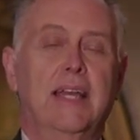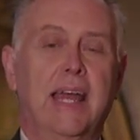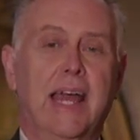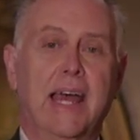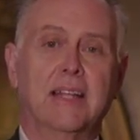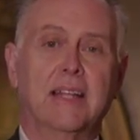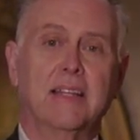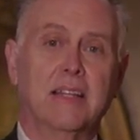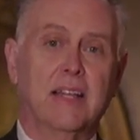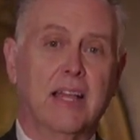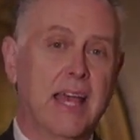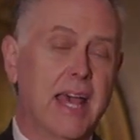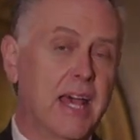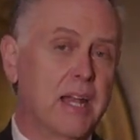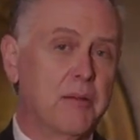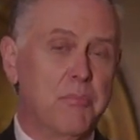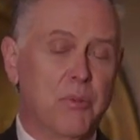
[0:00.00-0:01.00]
Alan
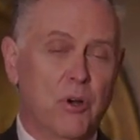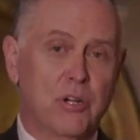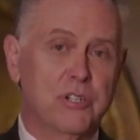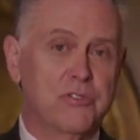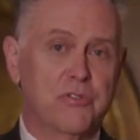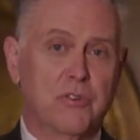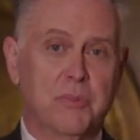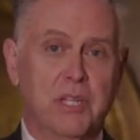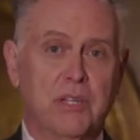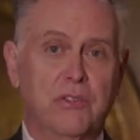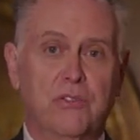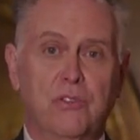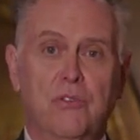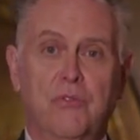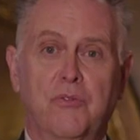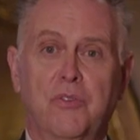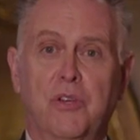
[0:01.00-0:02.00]
Ladd emerged from these
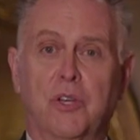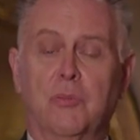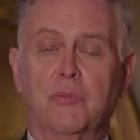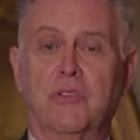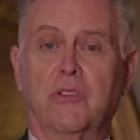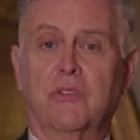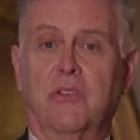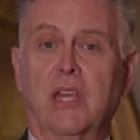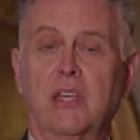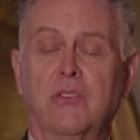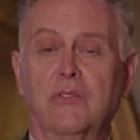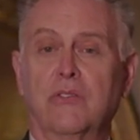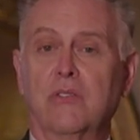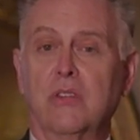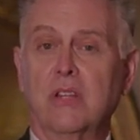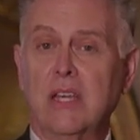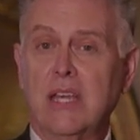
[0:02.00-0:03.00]
two films as a
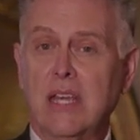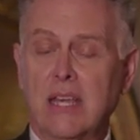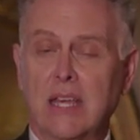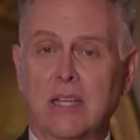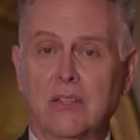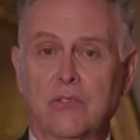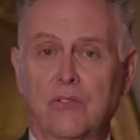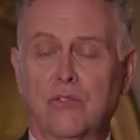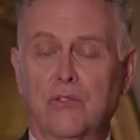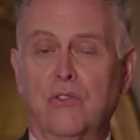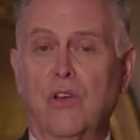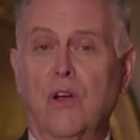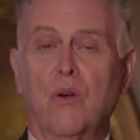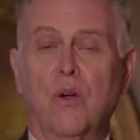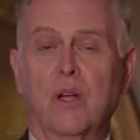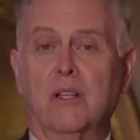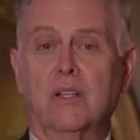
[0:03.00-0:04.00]
sleek and
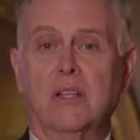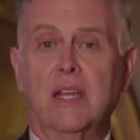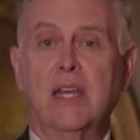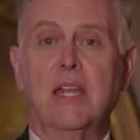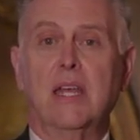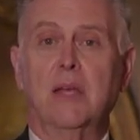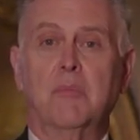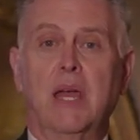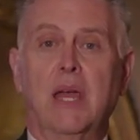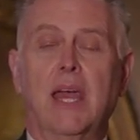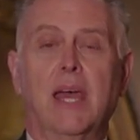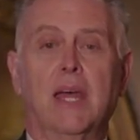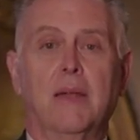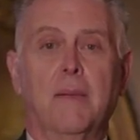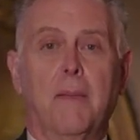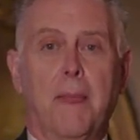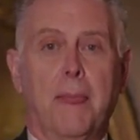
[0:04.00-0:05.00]
stoic leading man,